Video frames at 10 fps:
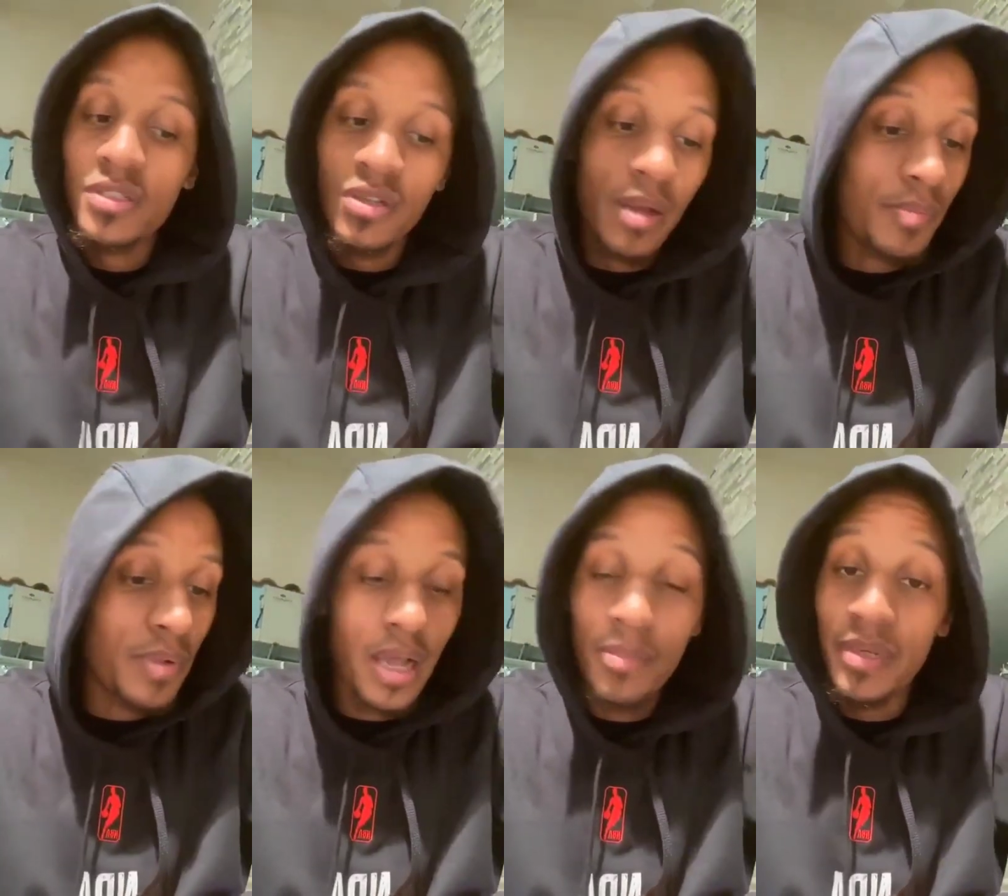So
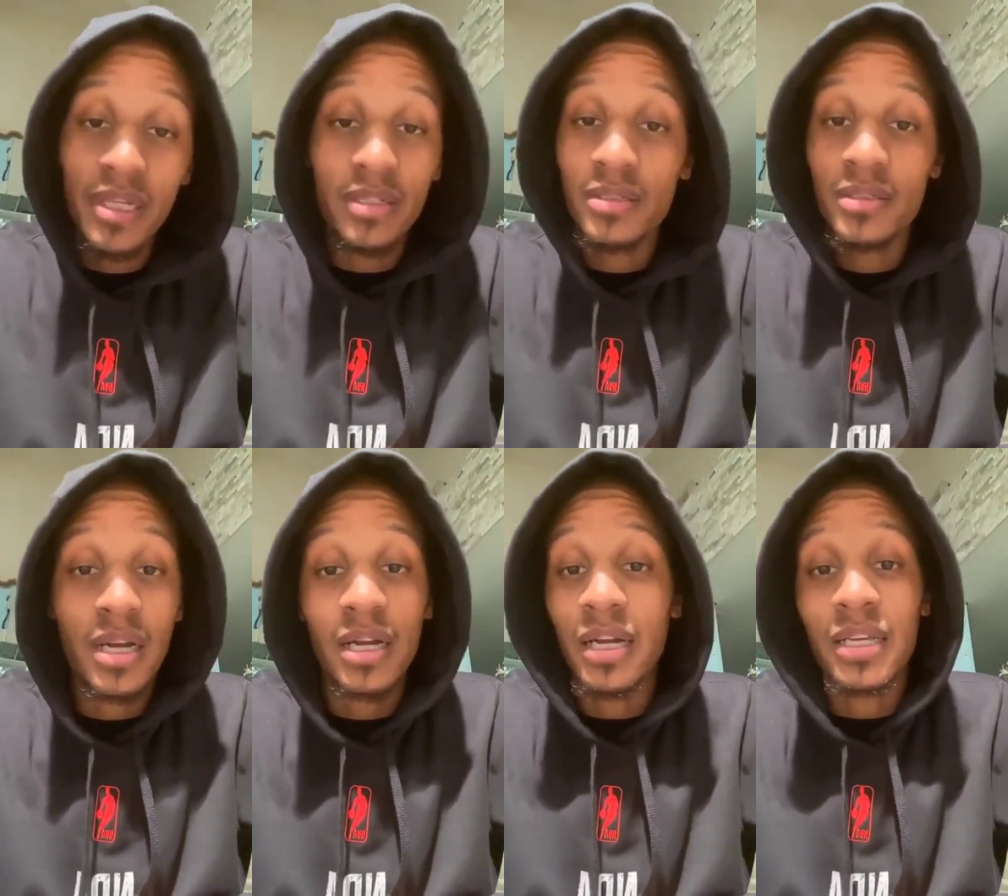I'm I'm late.
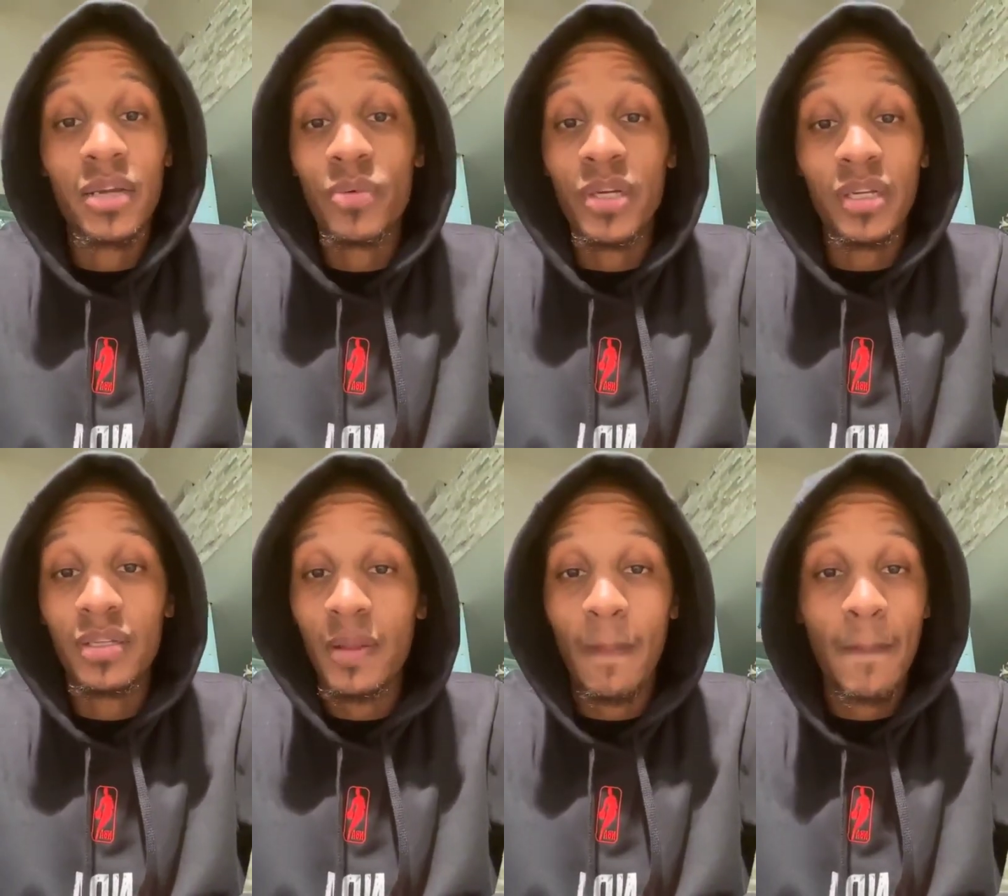I, I can't
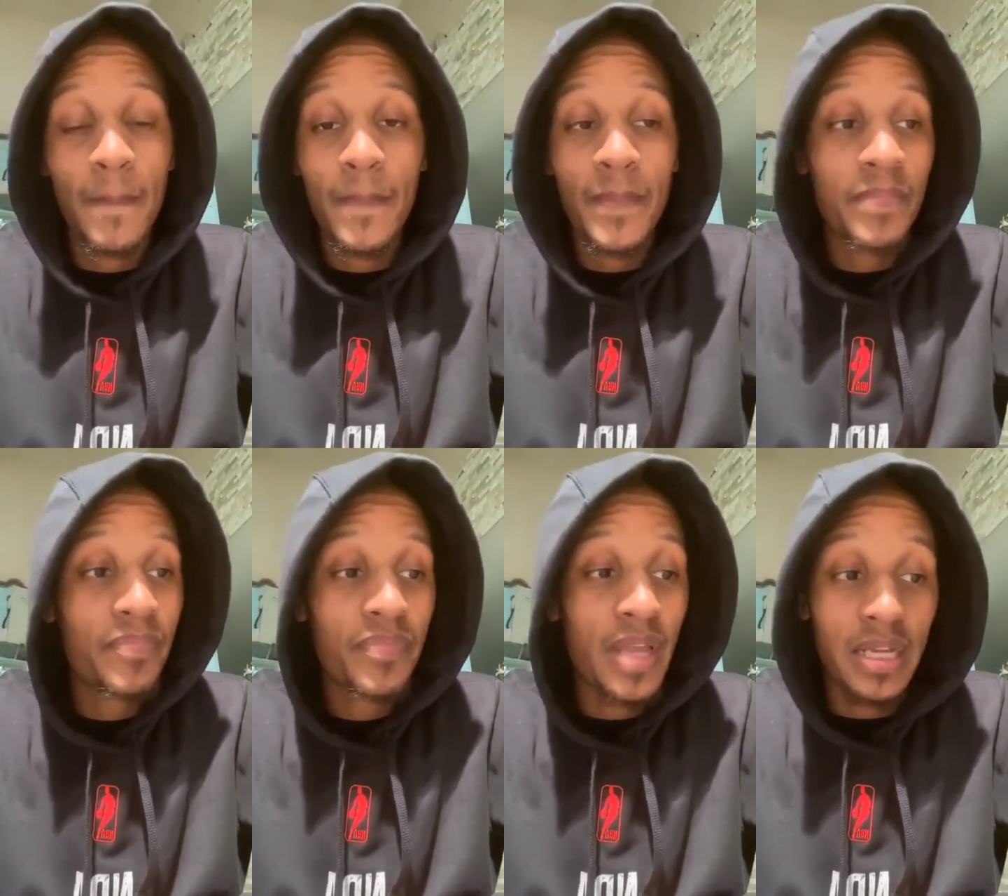wait.
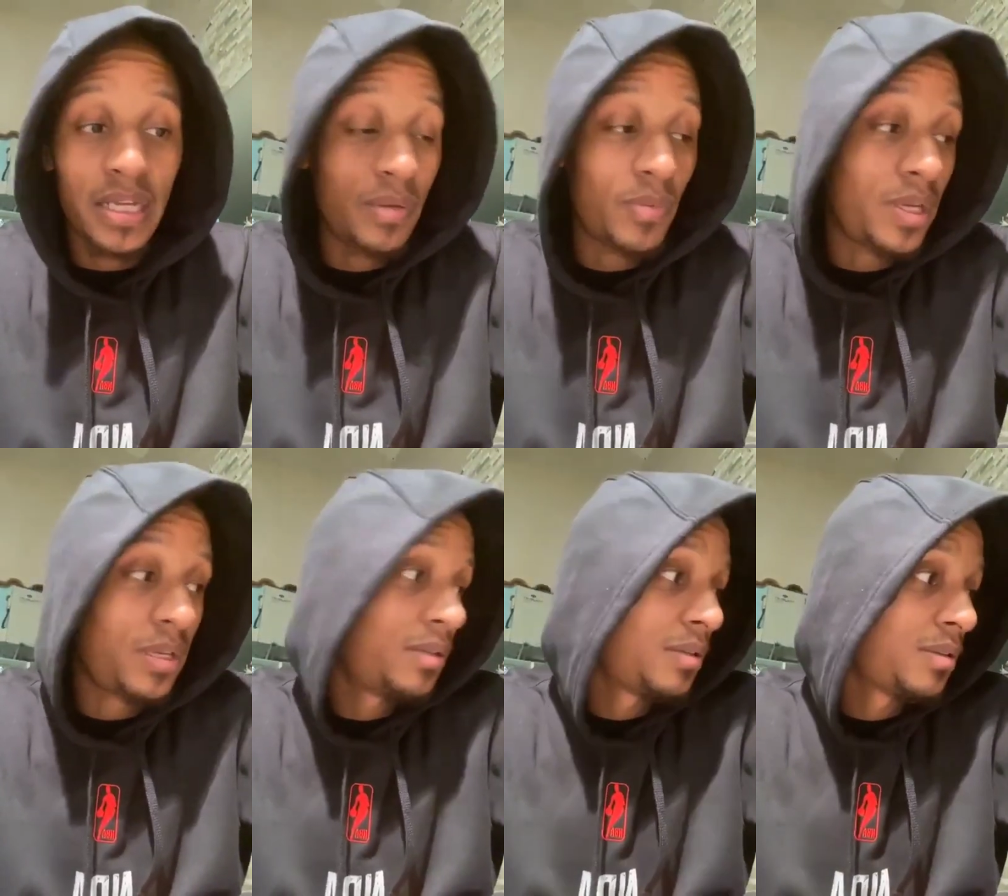I can't wait.